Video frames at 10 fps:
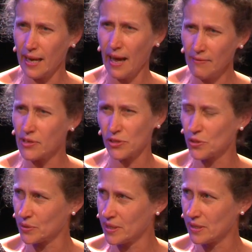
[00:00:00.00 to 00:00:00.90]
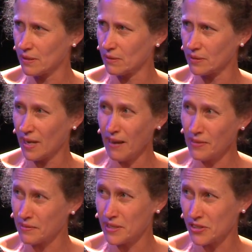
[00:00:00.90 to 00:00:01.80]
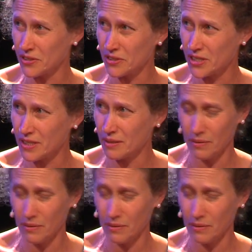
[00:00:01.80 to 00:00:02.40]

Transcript: to have their stories told, to have their research,